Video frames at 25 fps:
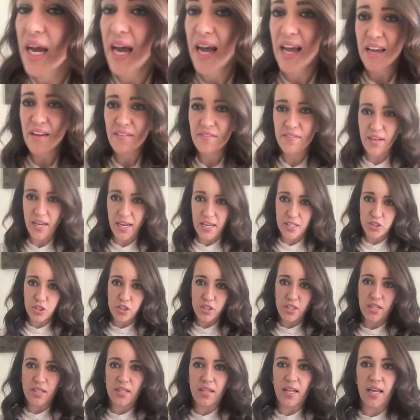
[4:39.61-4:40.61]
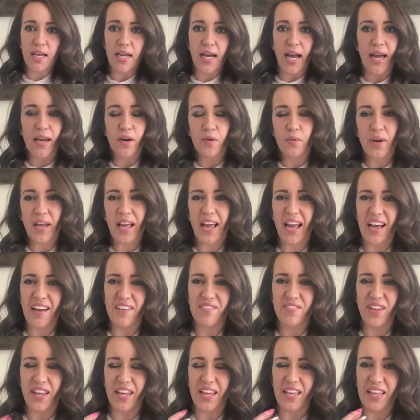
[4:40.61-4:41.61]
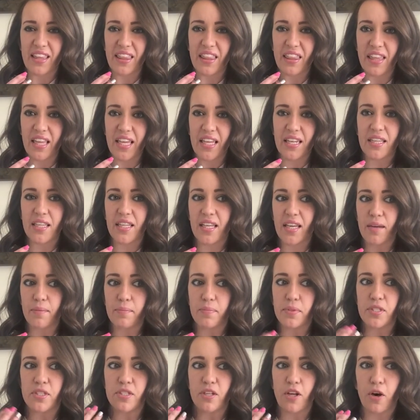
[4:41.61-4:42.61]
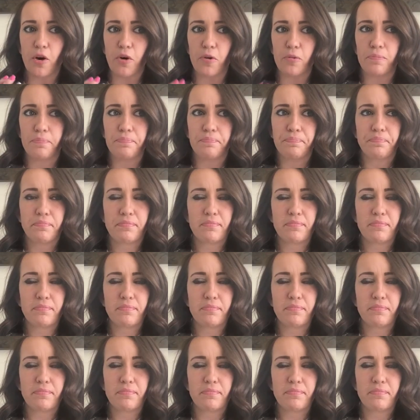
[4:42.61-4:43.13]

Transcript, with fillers: I have naturally, like, I don't have, like, thin lips, so